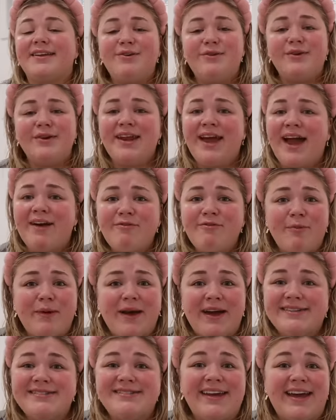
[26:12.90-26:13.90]
You can have a
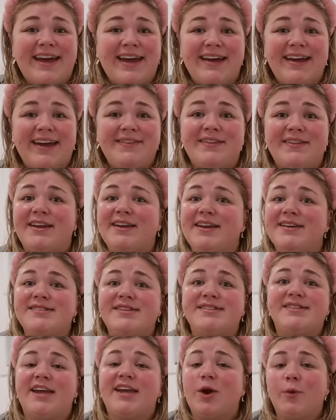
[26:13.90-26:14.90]
bad day and that
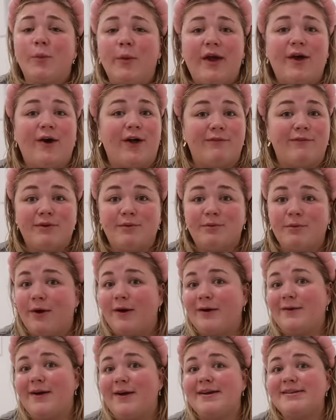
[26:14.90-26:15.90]
doesn't take away all of your
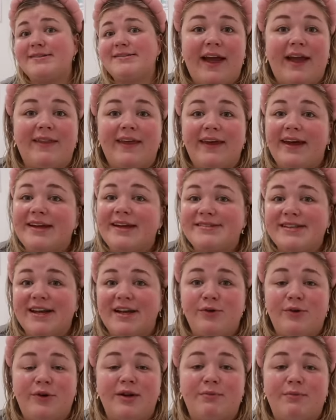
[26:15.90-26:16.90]
progress. And like I
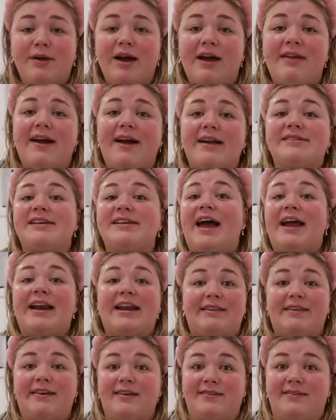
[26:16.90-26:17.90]
said, you can apply that to
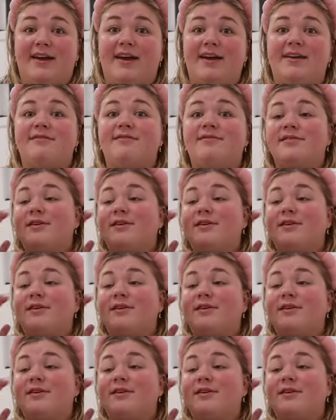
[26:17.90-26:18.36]
anything in life.